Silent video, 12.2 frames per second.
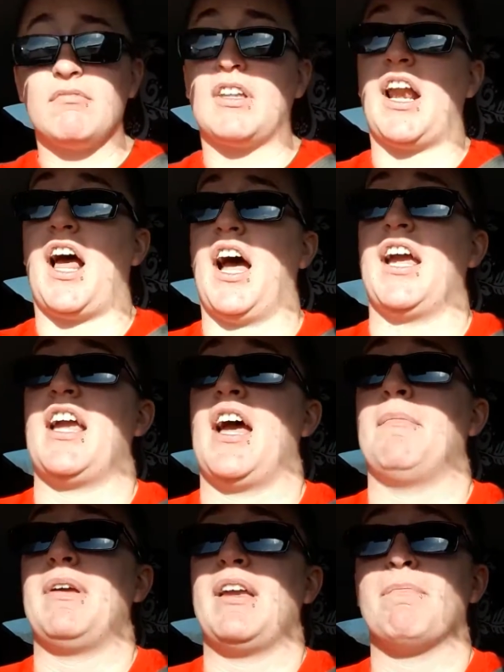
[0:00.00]
that I
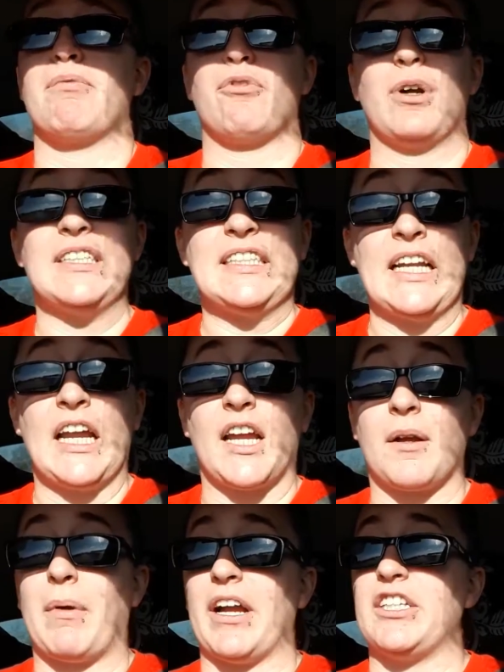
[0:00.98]
am
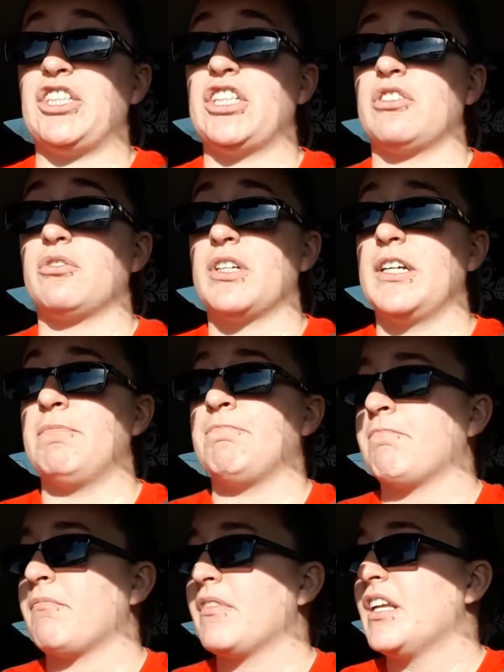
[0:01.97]
imprisoning my
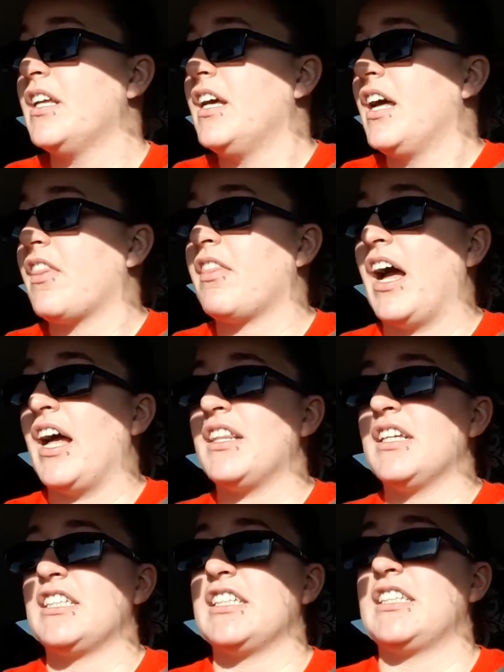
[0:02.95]
children, that
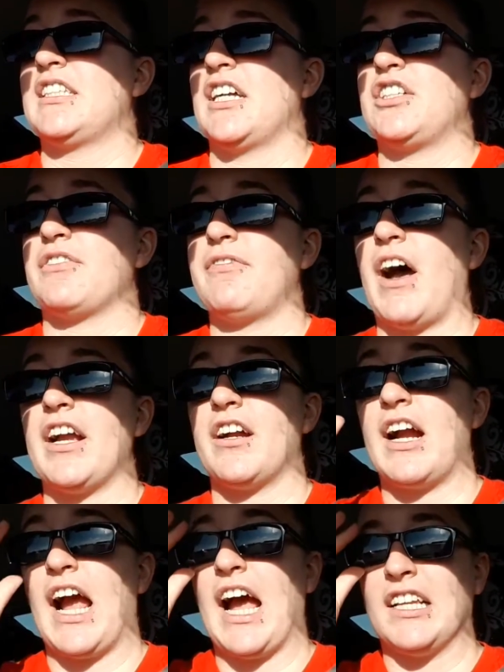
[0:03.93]
this is such a fire
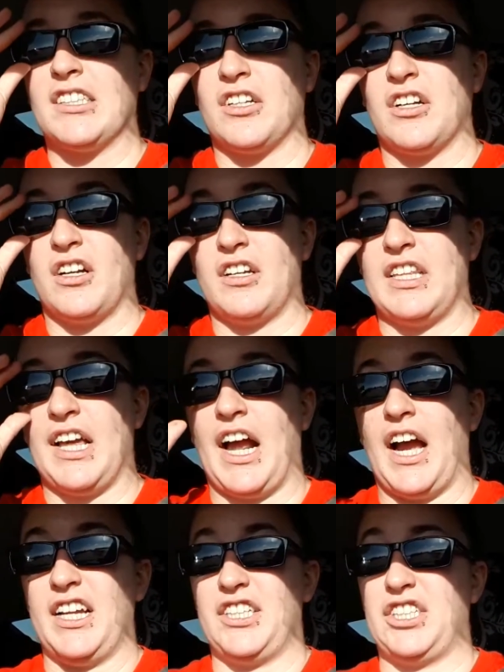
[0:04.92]
hazard, that
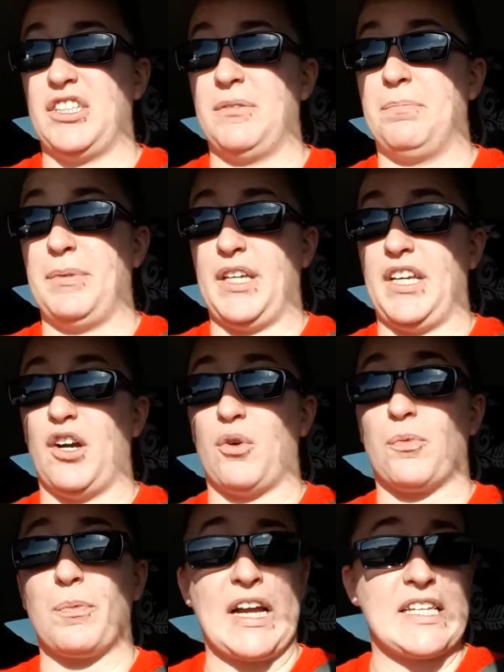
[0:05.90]
I should be
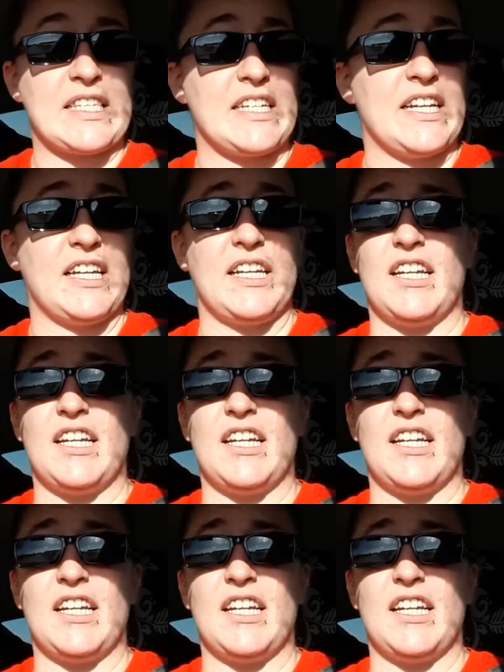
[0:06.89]
arrested,